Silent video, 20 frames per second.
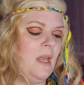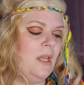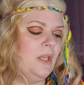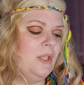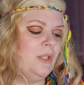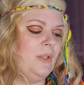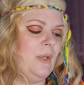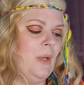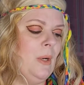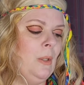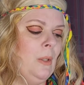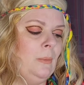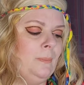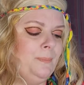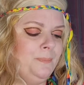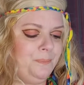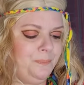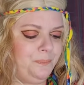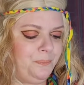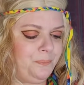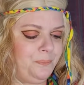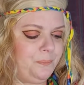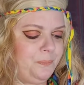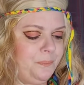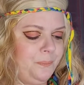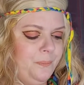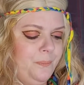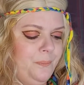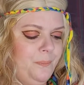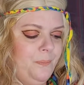So
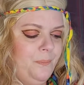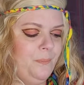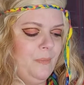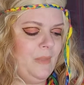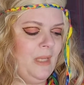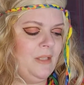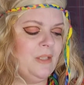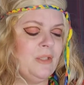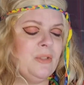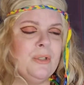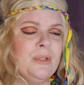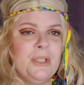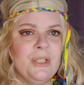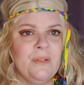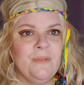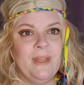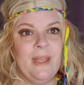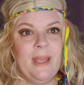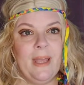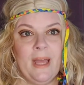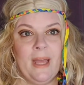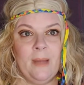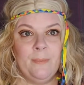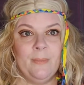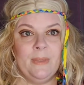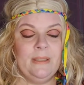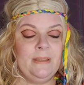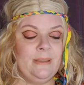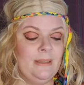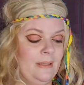a search of the
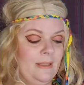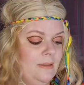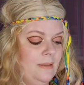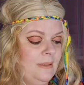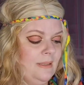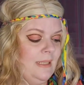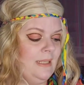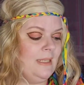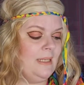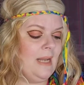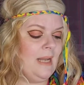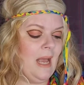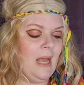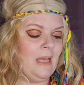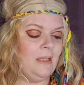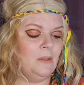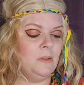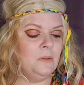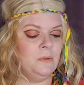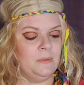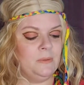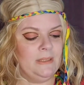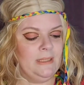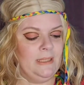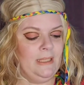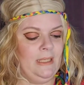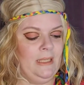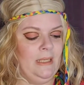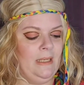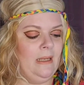cabin yielded not
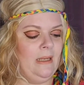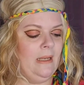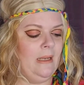only